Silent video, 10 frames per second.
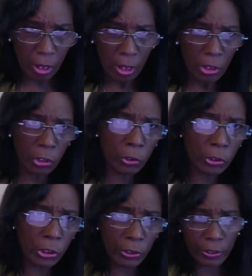You'll
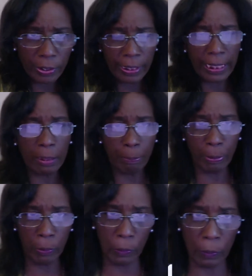use these
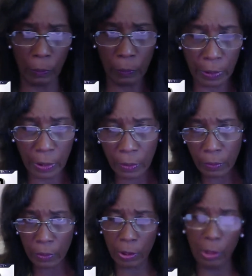pools also
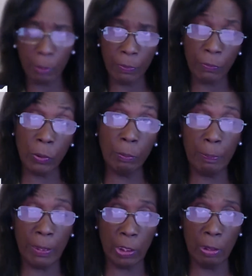to perform
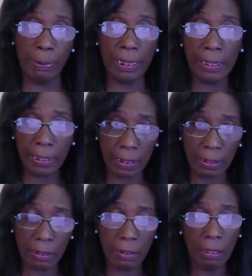special
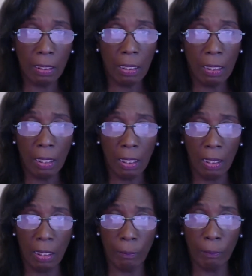abilities,
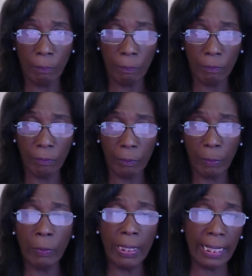
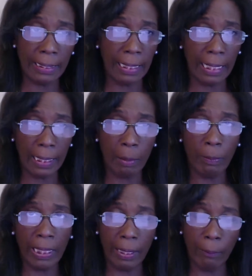but we'll get to that in a minute.